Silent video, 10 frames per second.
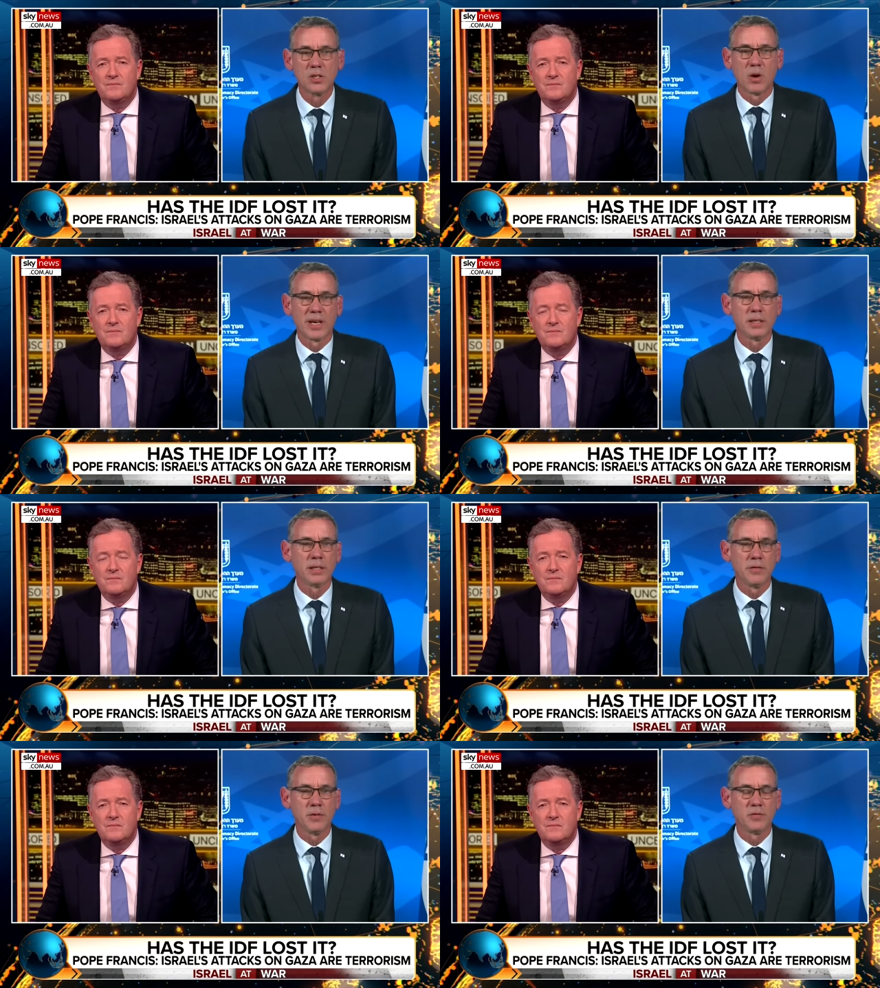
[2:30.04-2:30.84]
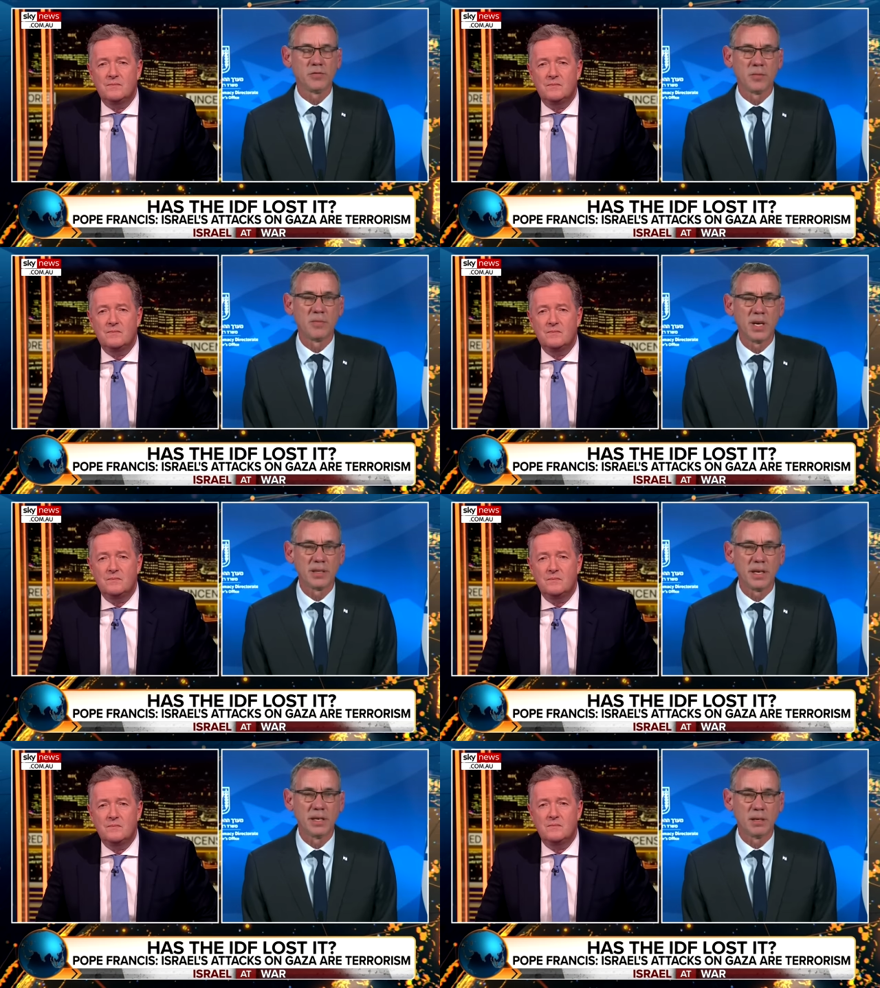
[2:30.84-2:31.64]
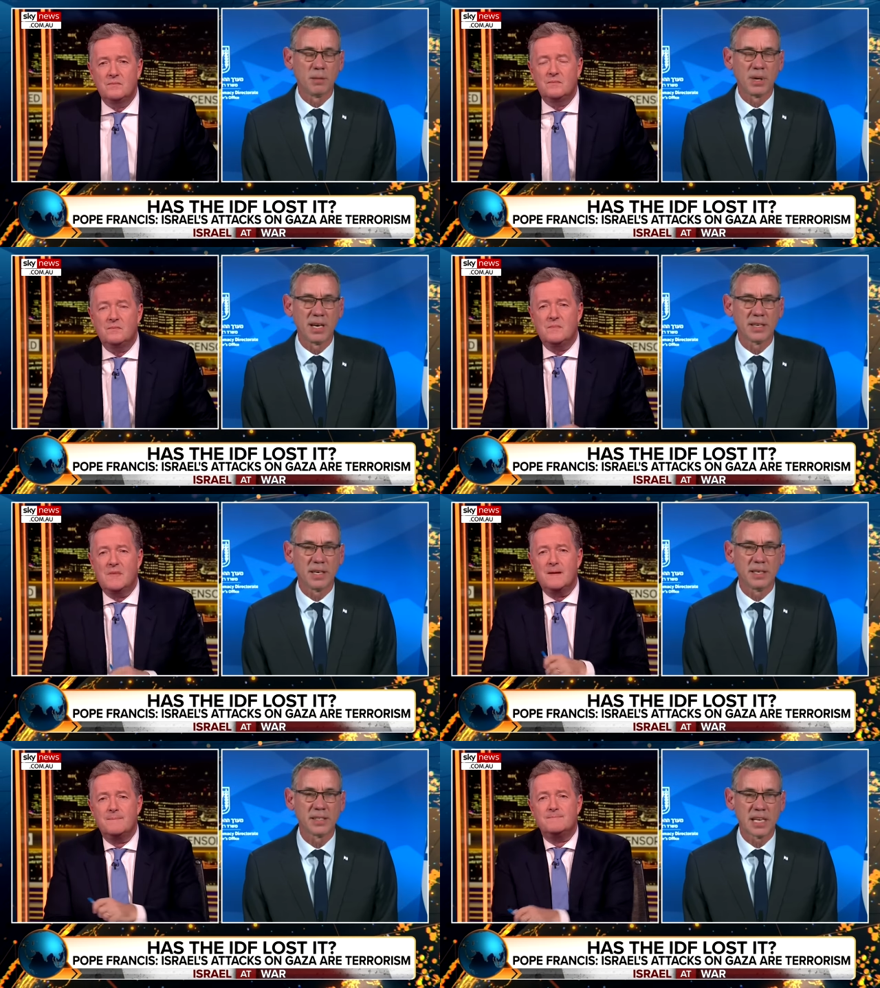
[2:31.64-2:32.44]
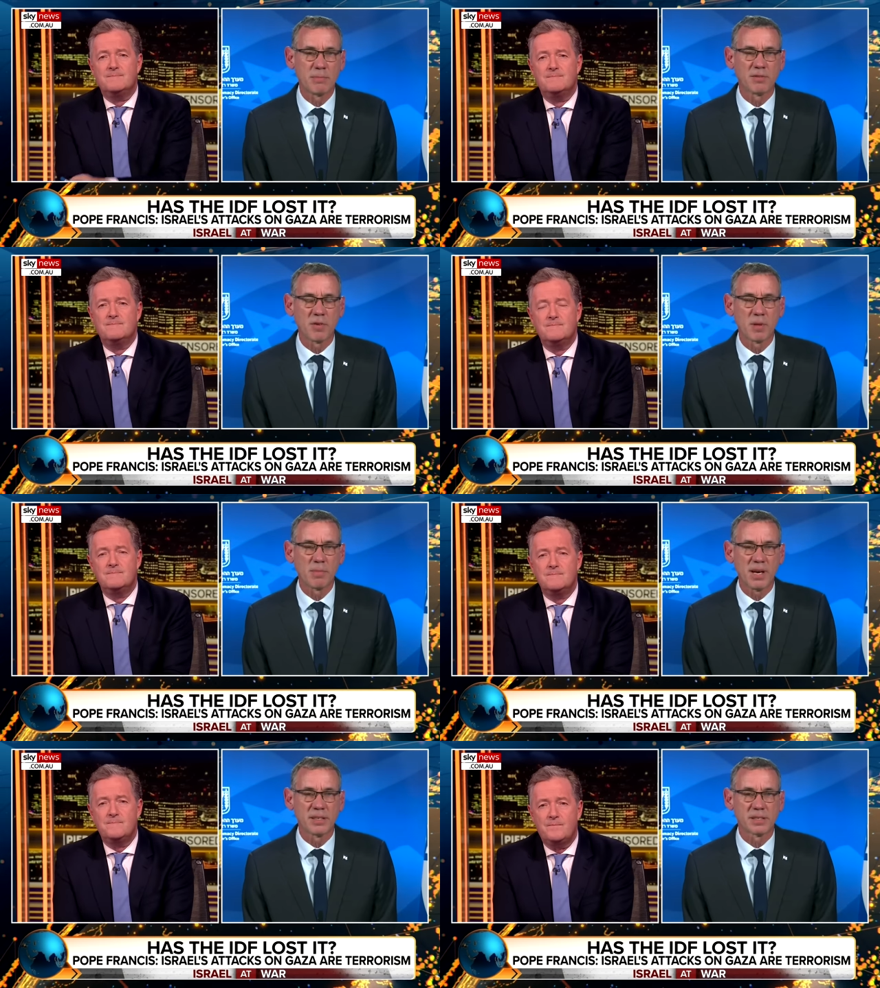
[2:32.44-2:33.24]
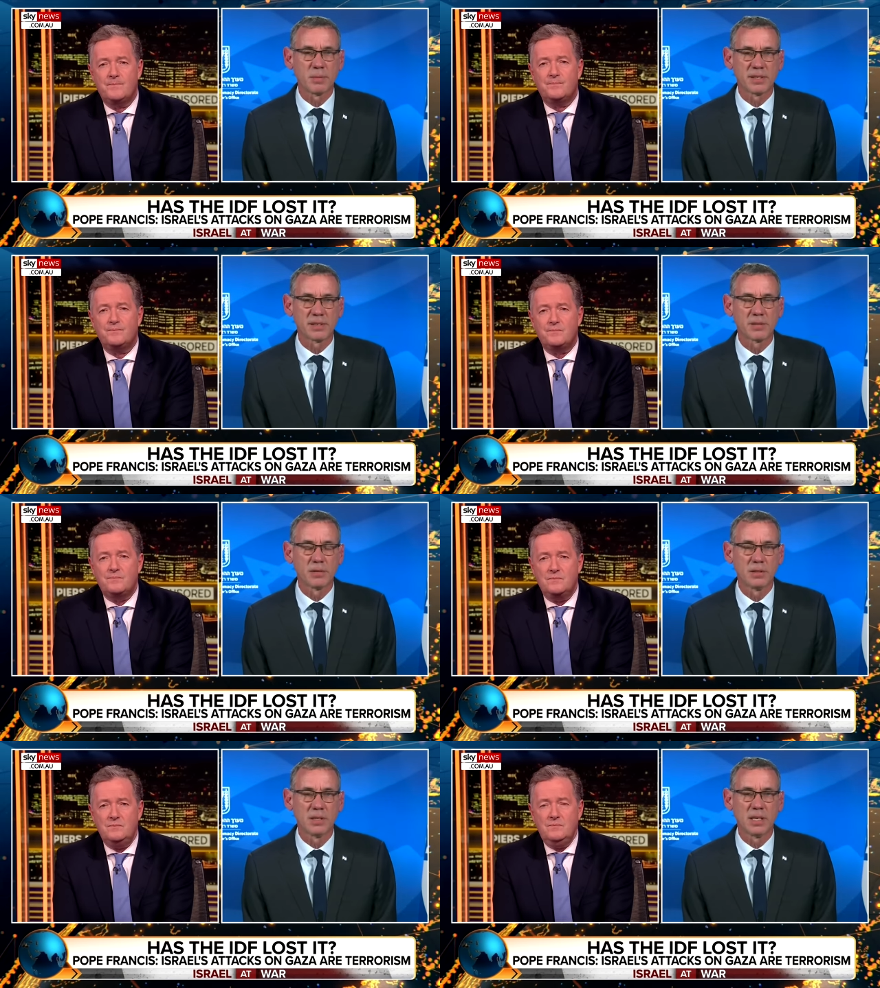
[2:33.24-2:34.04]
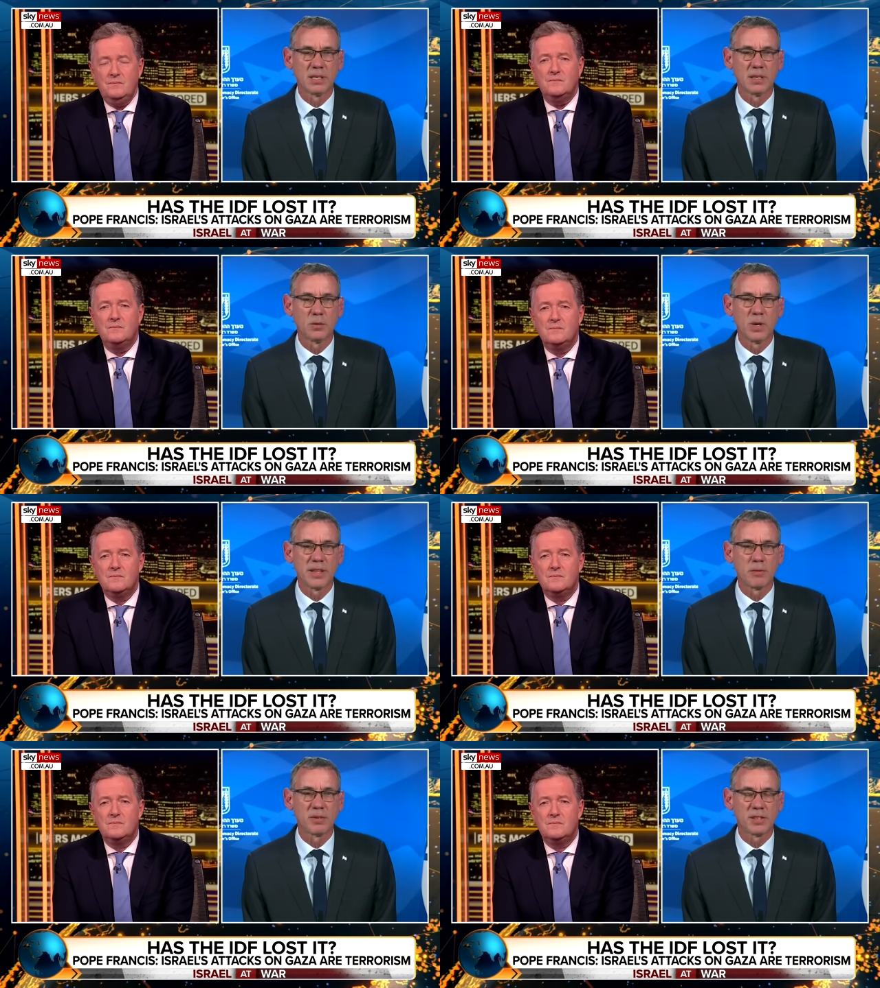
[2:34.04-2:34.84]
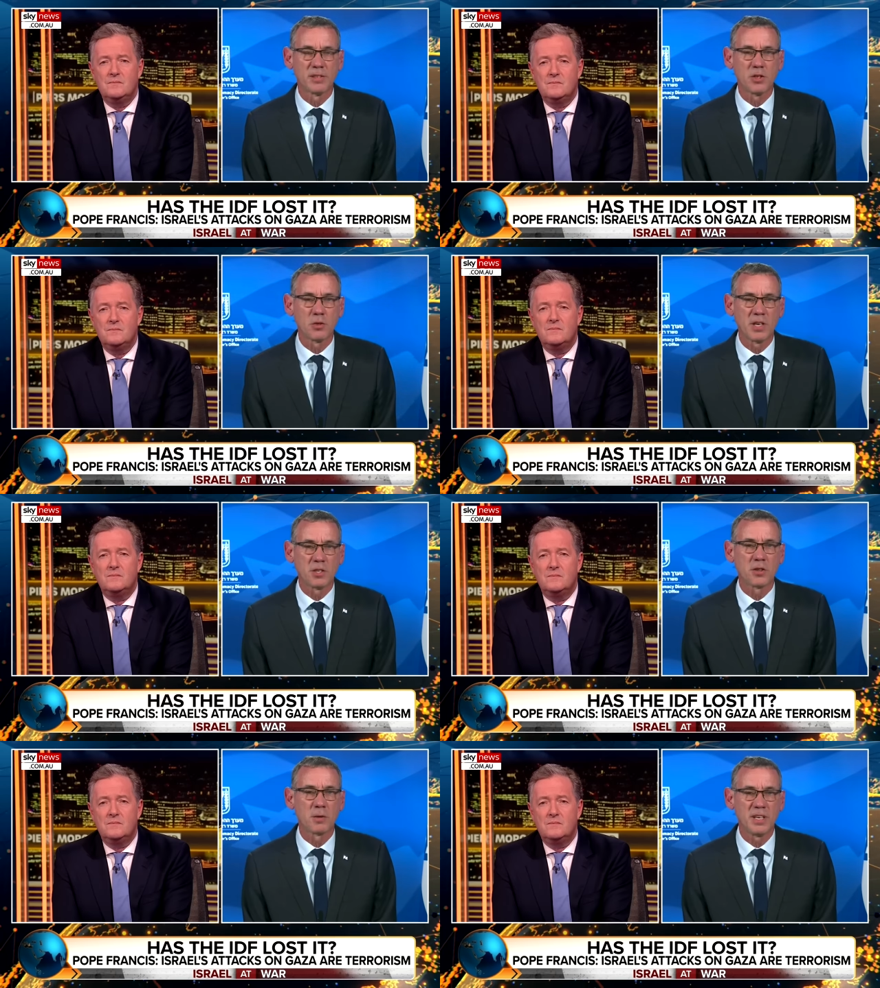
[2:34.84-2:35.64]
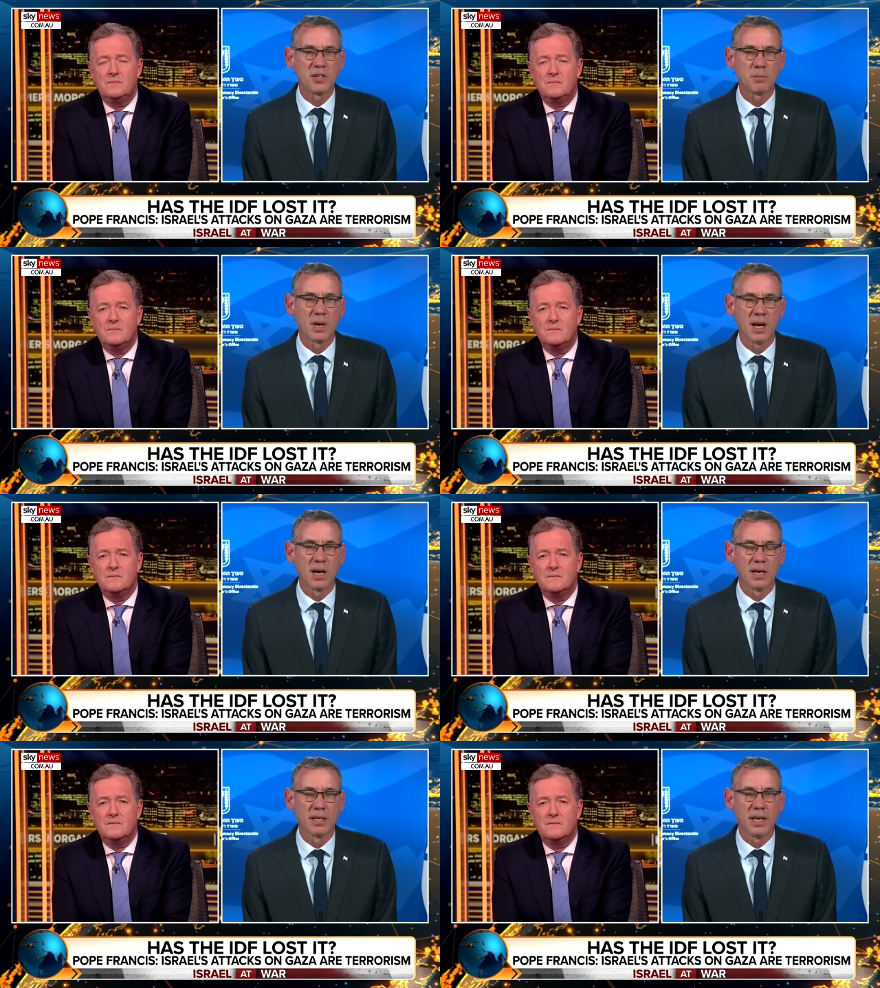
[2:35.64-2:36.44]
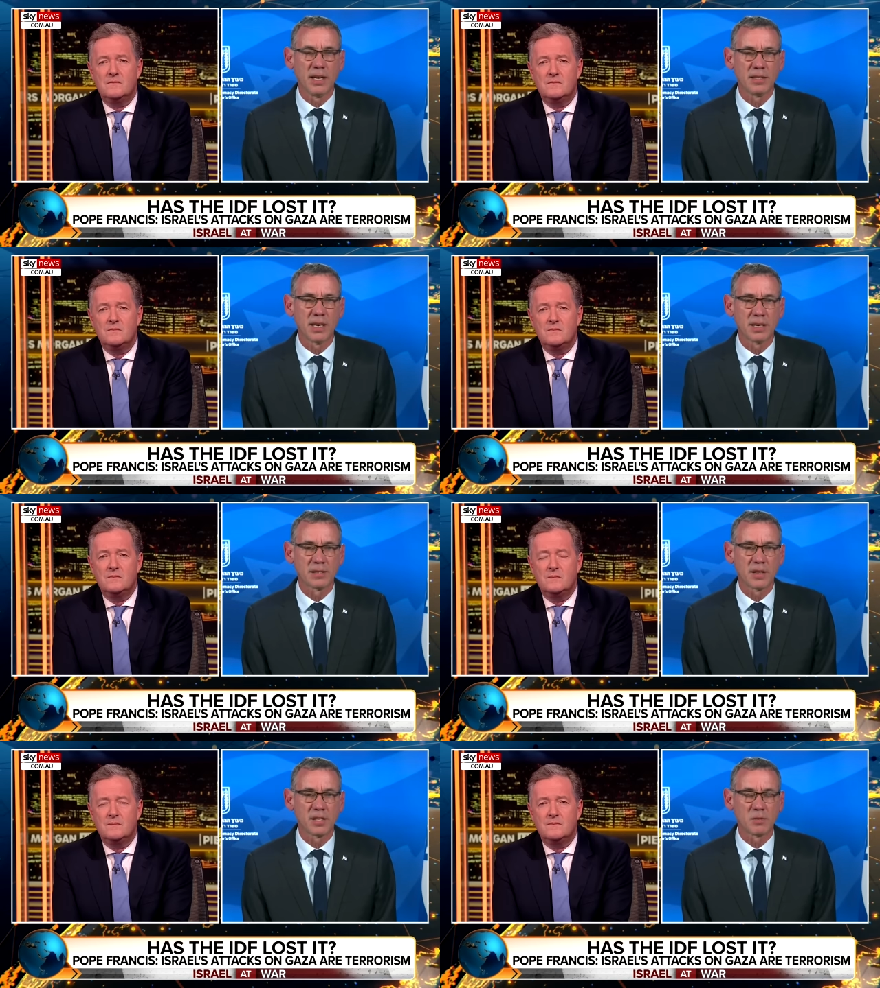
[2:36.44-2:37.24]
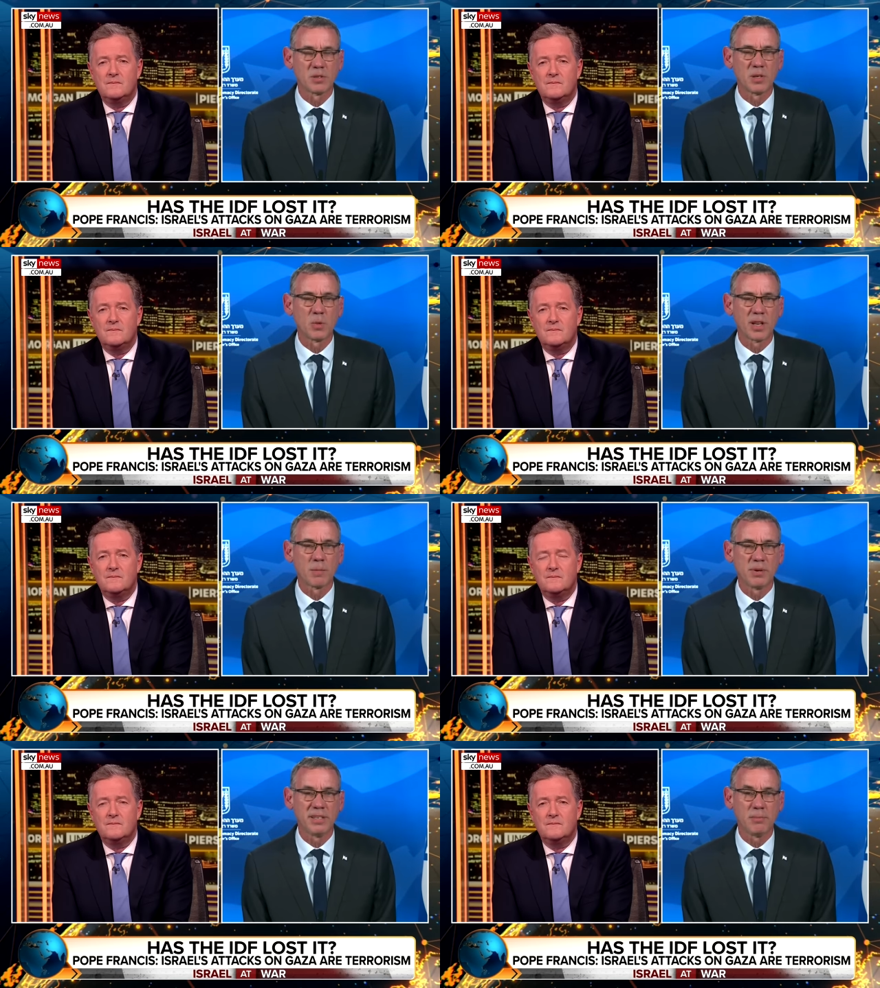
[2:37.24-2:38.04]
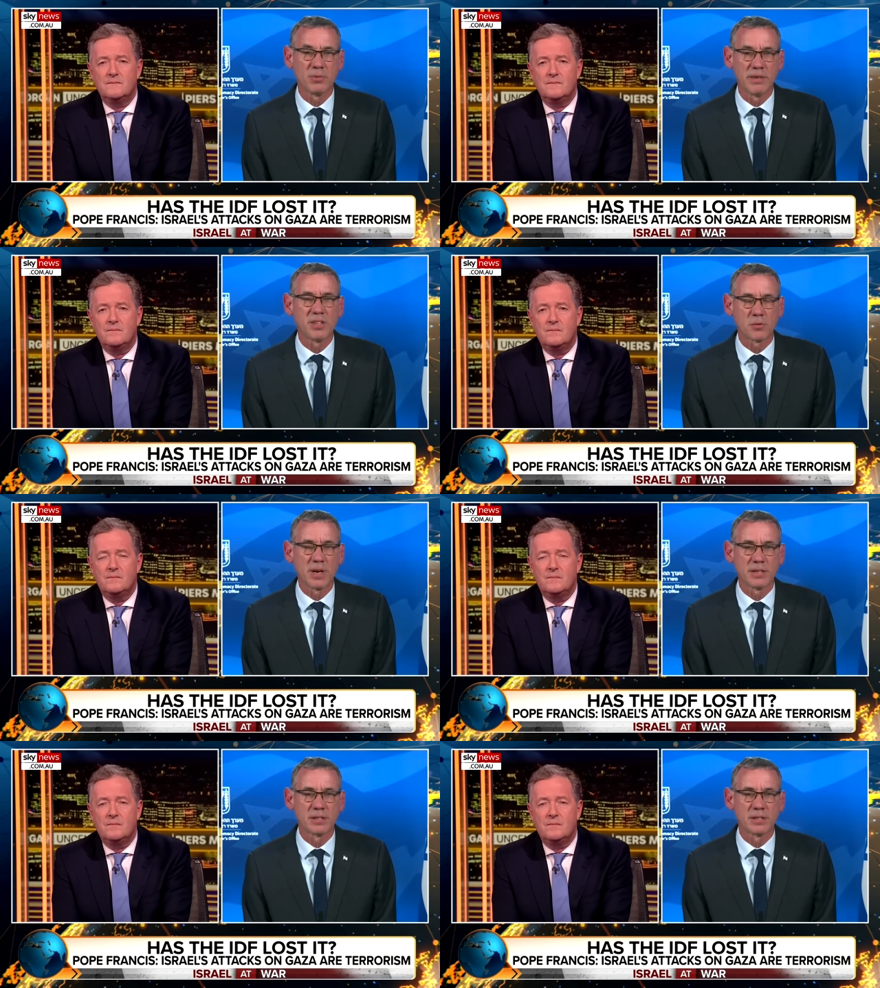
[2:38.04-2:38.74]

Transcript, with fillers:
Speaker 1: So I can give you from the, uh, an example from the past, Piers uh, where there was a situation on the beach in, ba uh, in Gaza. This was in one of the pre previous